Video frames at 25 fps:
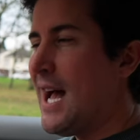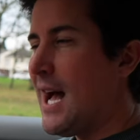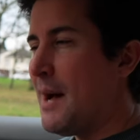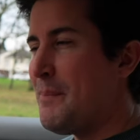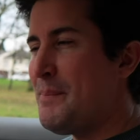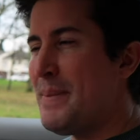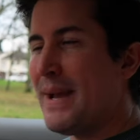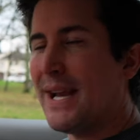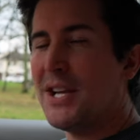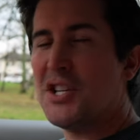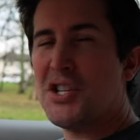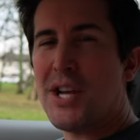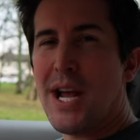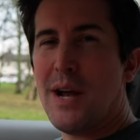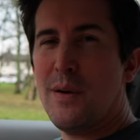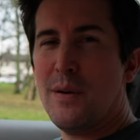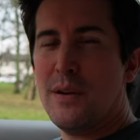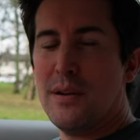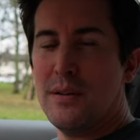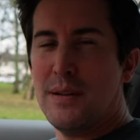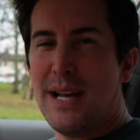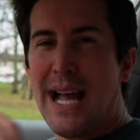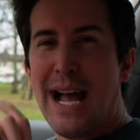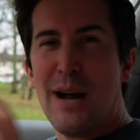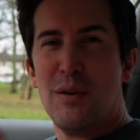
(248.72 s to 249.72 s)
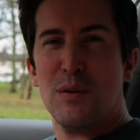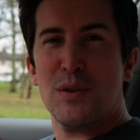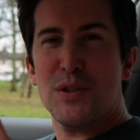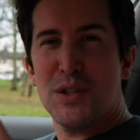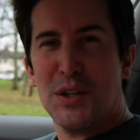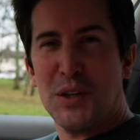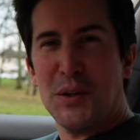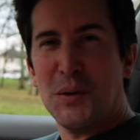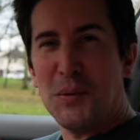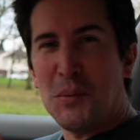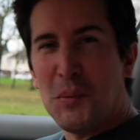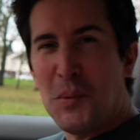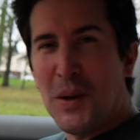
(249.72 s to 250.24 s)
A big shout out
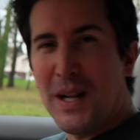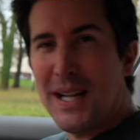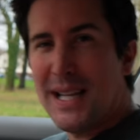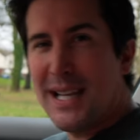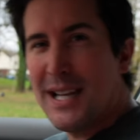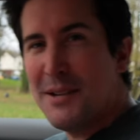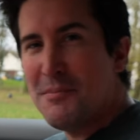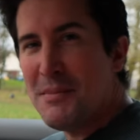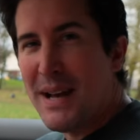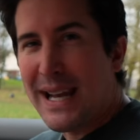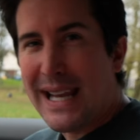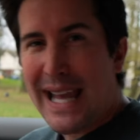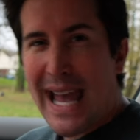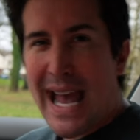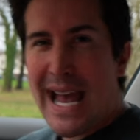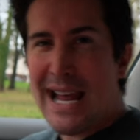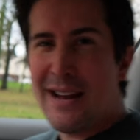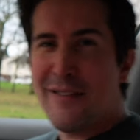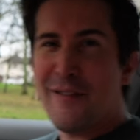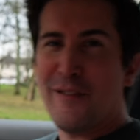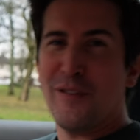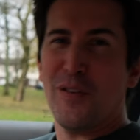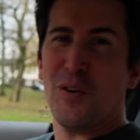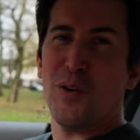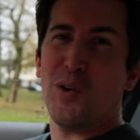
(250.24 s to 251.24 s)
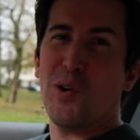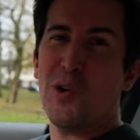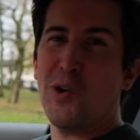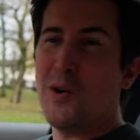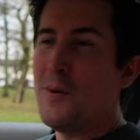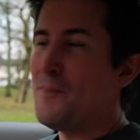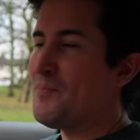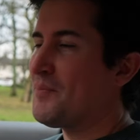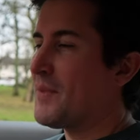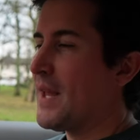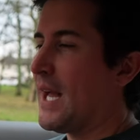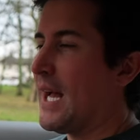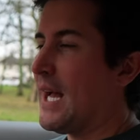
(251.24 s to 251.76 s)
to William again for
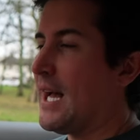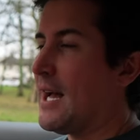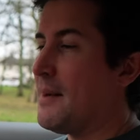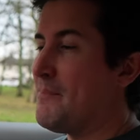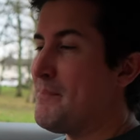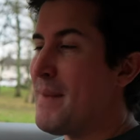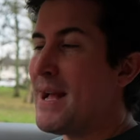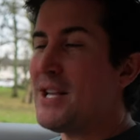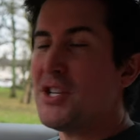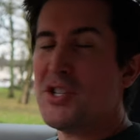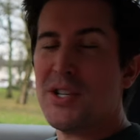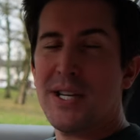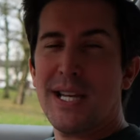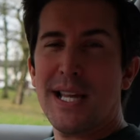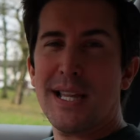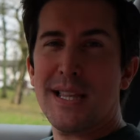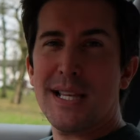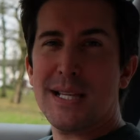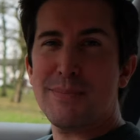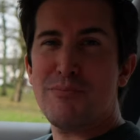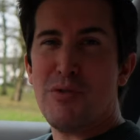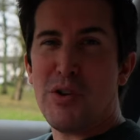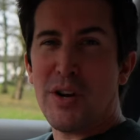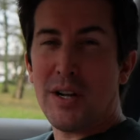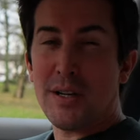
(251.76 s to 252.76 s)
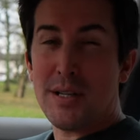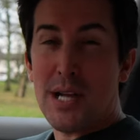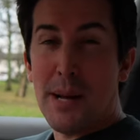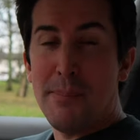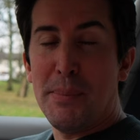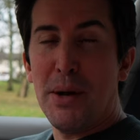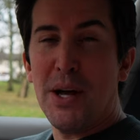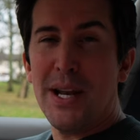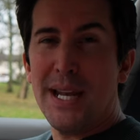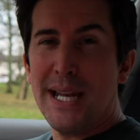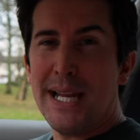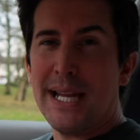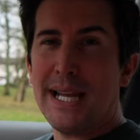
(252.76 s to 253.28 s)
uh, mentioning this product. I'll
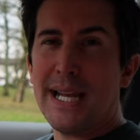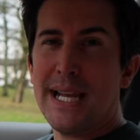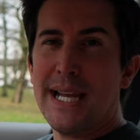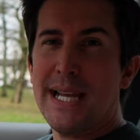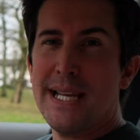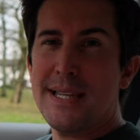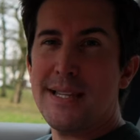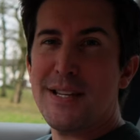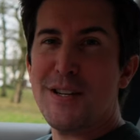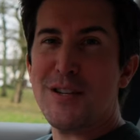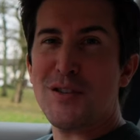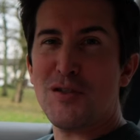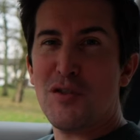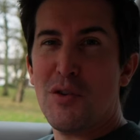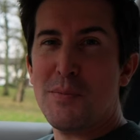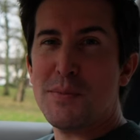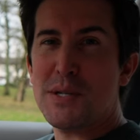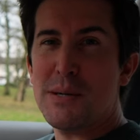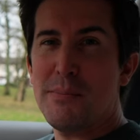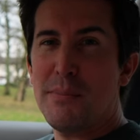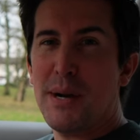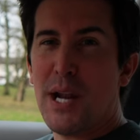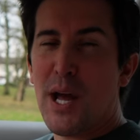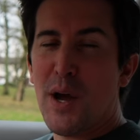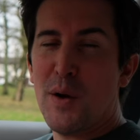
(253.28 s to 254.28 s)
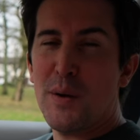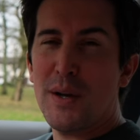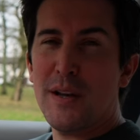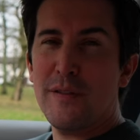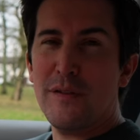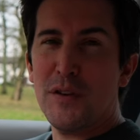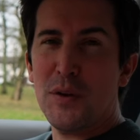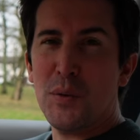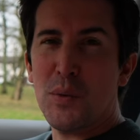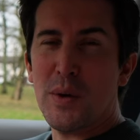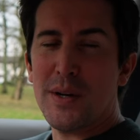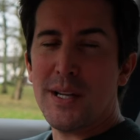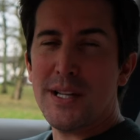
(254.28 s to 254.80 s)
put a link in the description below if
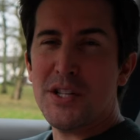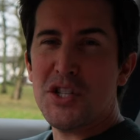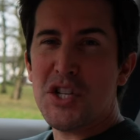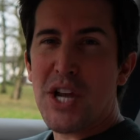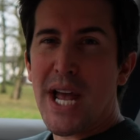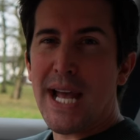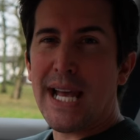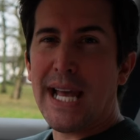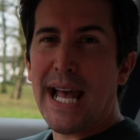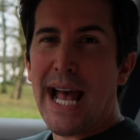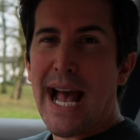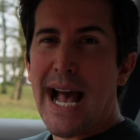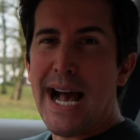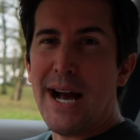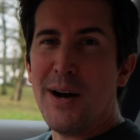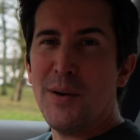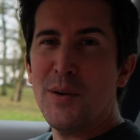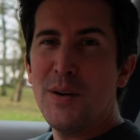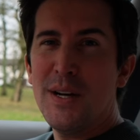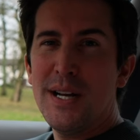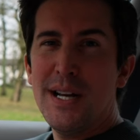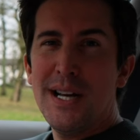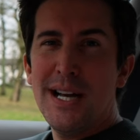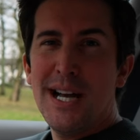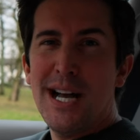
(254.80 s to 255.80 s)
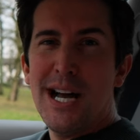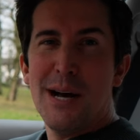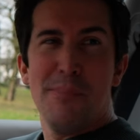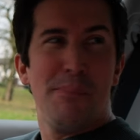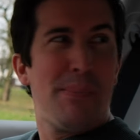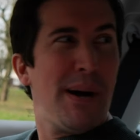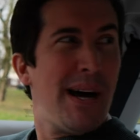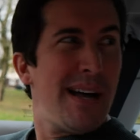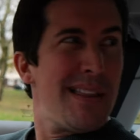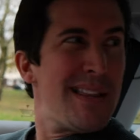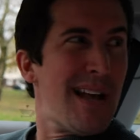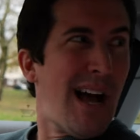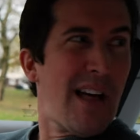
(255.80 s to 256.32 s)
you want to check it out.
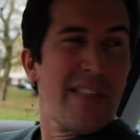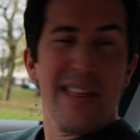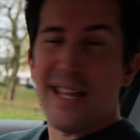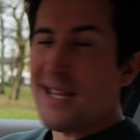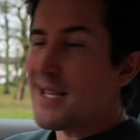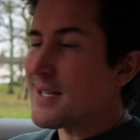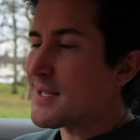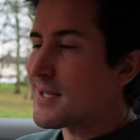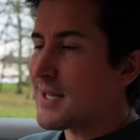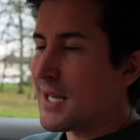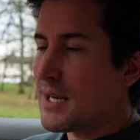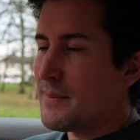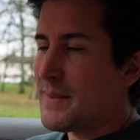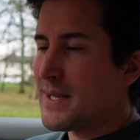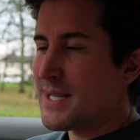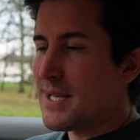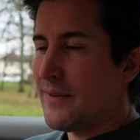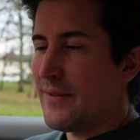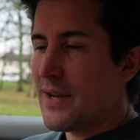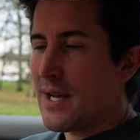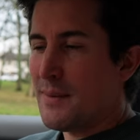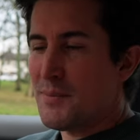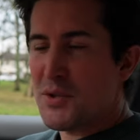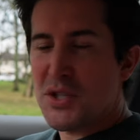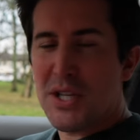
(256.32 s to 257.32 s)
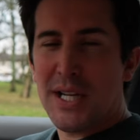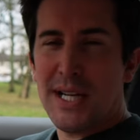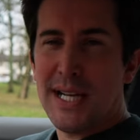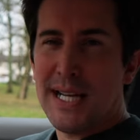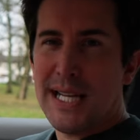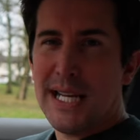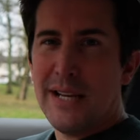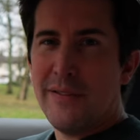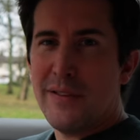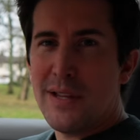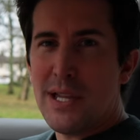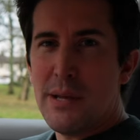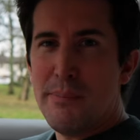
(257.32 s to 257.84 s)
But I think this is going to be something I'm just going to
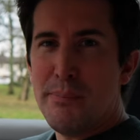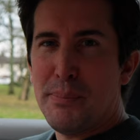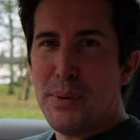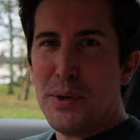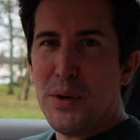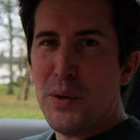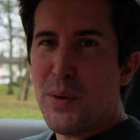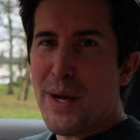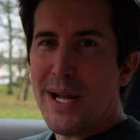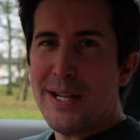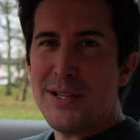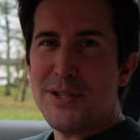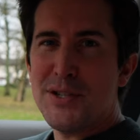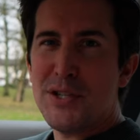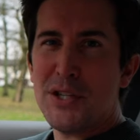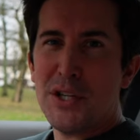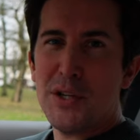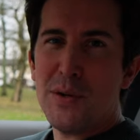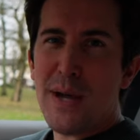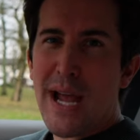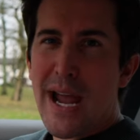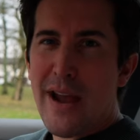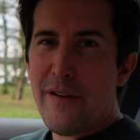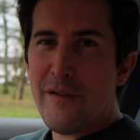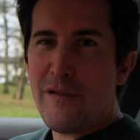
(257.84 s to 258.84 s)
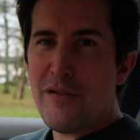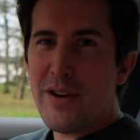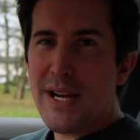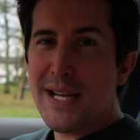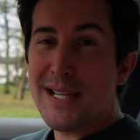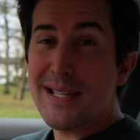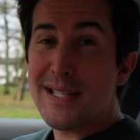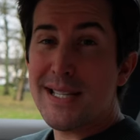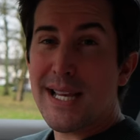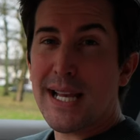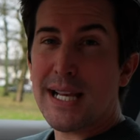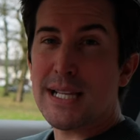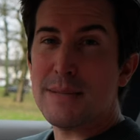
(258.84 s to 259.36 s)
leave in the boot and do every
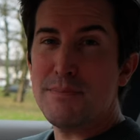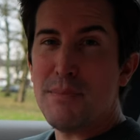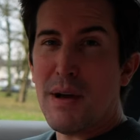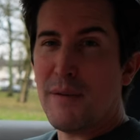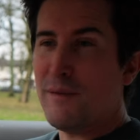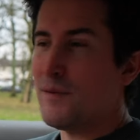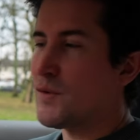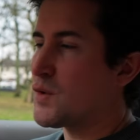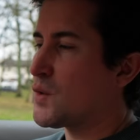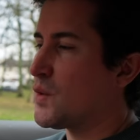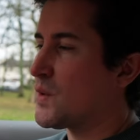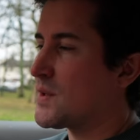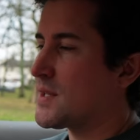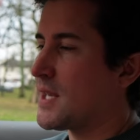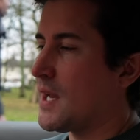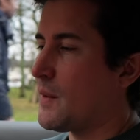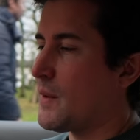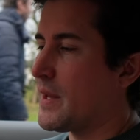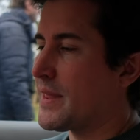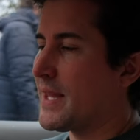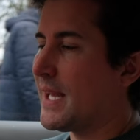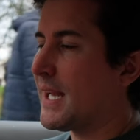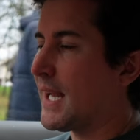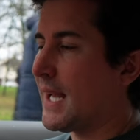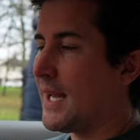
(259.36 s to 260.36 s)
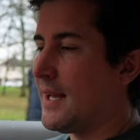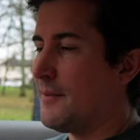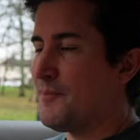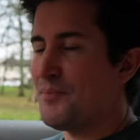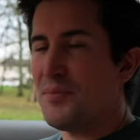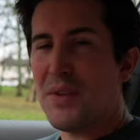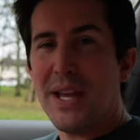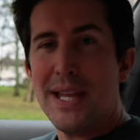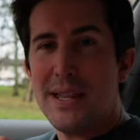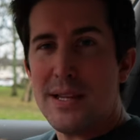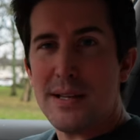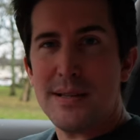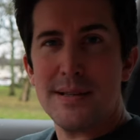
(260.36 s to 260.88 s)
six months or so. I think
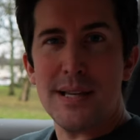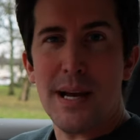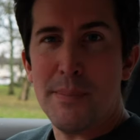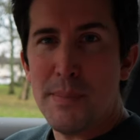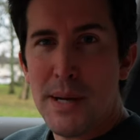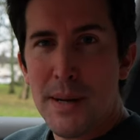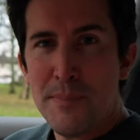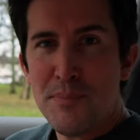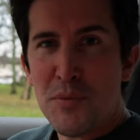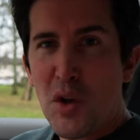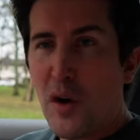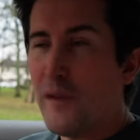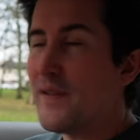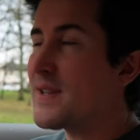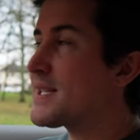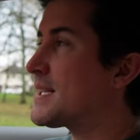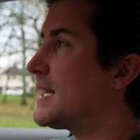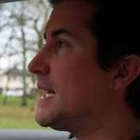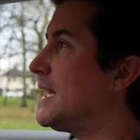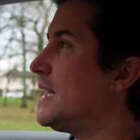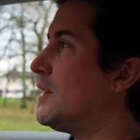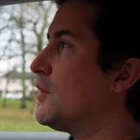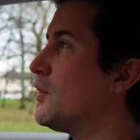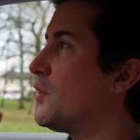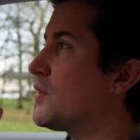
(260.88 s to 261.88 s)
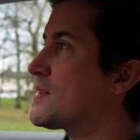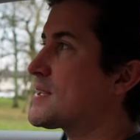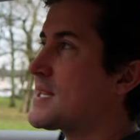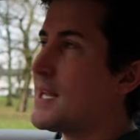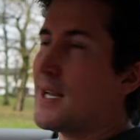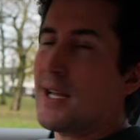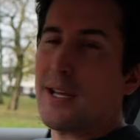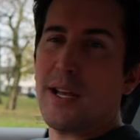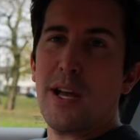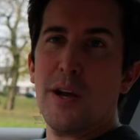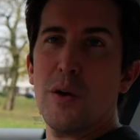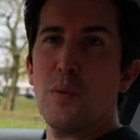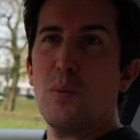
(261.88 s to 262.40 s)
in the summer, obviously your
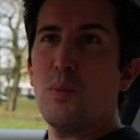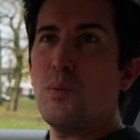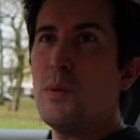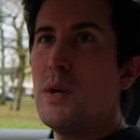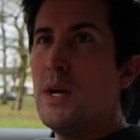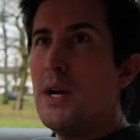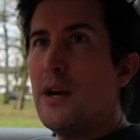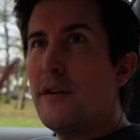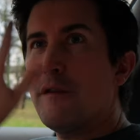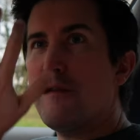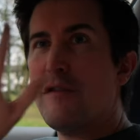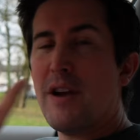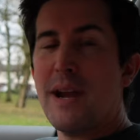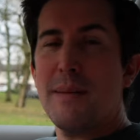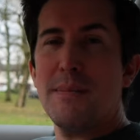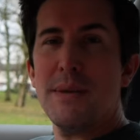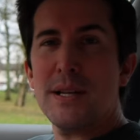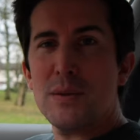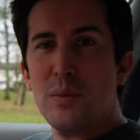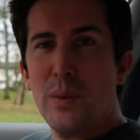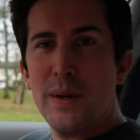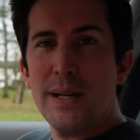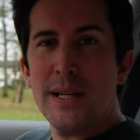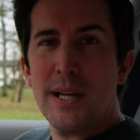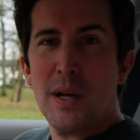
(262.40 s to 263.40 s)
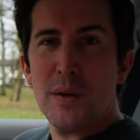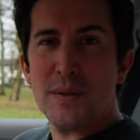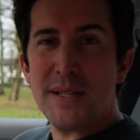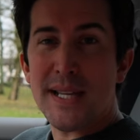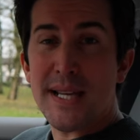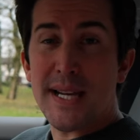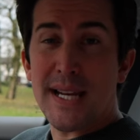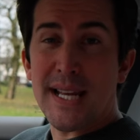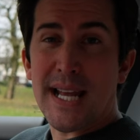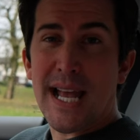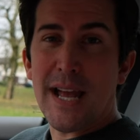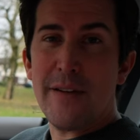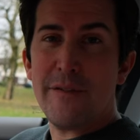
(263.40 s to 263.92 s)
silicone frameless windows are
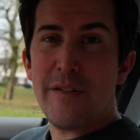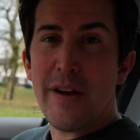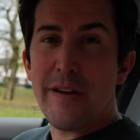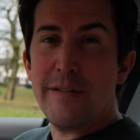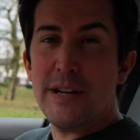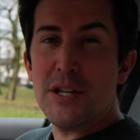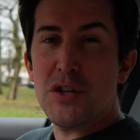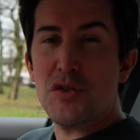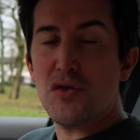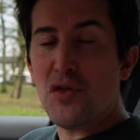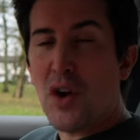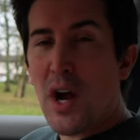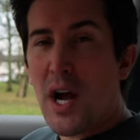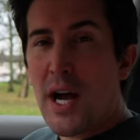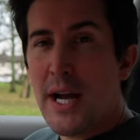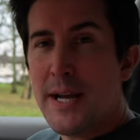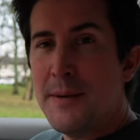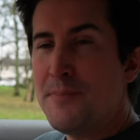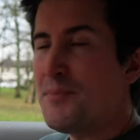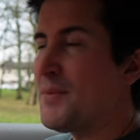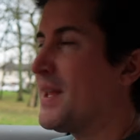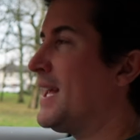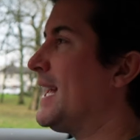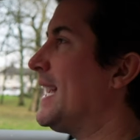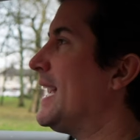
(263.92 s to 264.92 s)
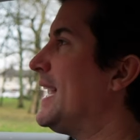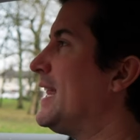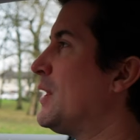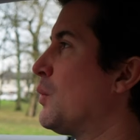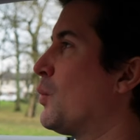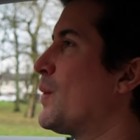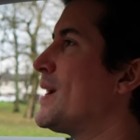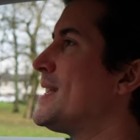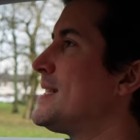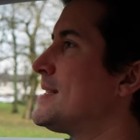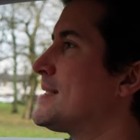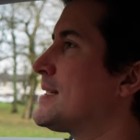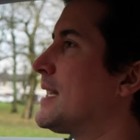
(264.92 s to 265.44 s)
going to get very dry. In the
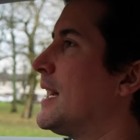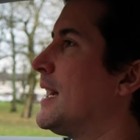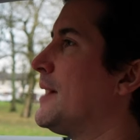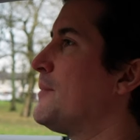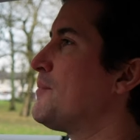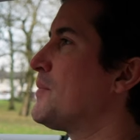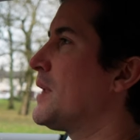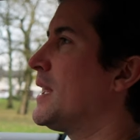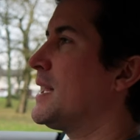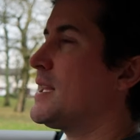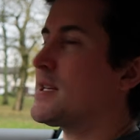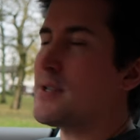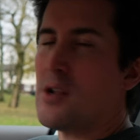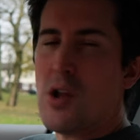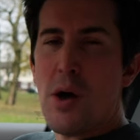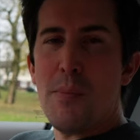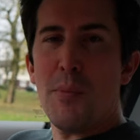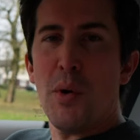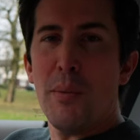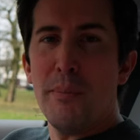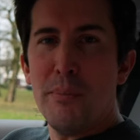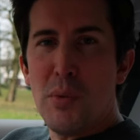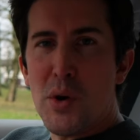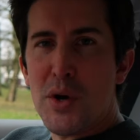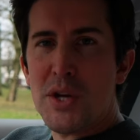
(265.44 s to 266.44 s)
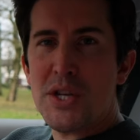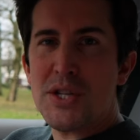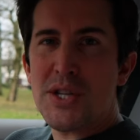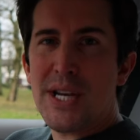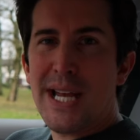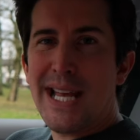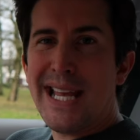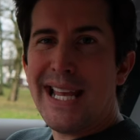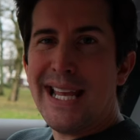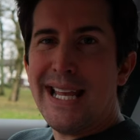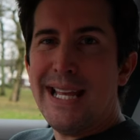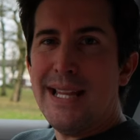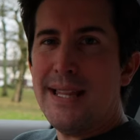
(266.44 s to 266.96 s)
winter, there's a lot more
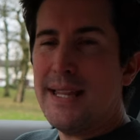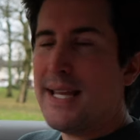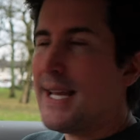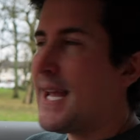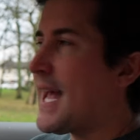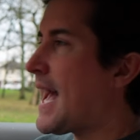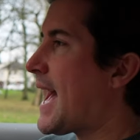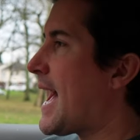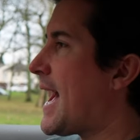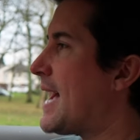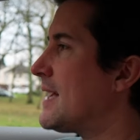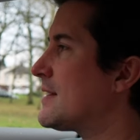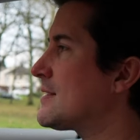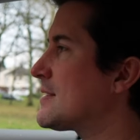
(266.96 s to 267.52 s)
moisture in the air.